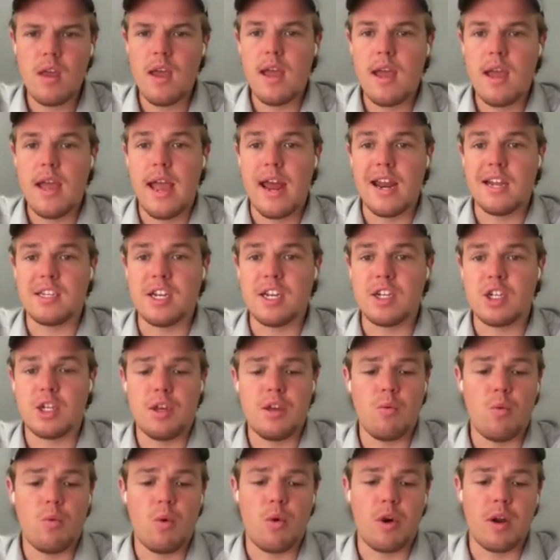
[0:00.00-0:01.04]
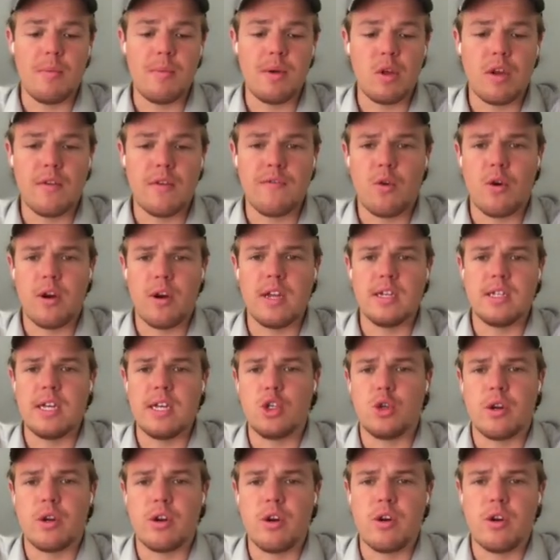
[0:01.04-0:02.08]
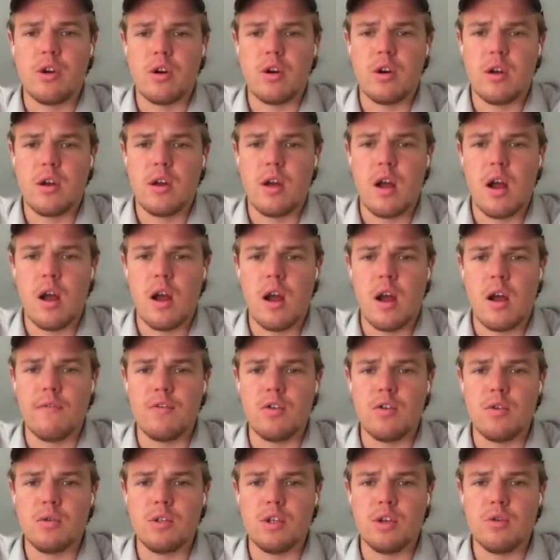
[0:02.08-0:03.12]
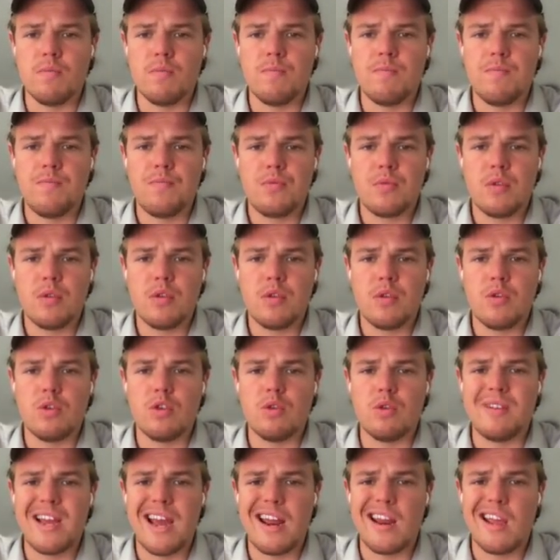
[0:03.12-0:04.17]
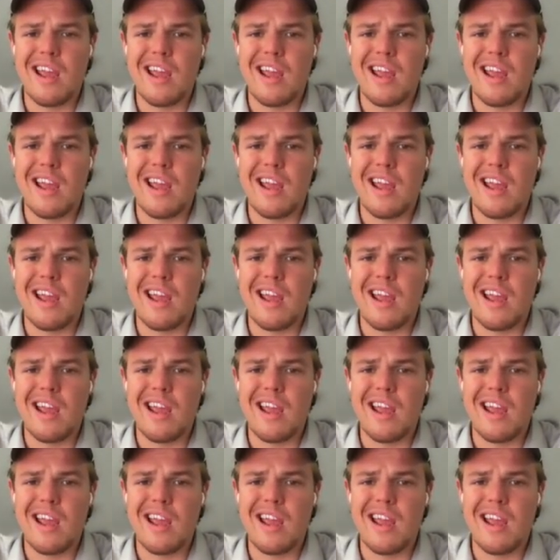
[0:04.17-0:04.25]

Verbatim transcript: And essentially what we're going to be looking for is a trigger of YouTube, YouTube data A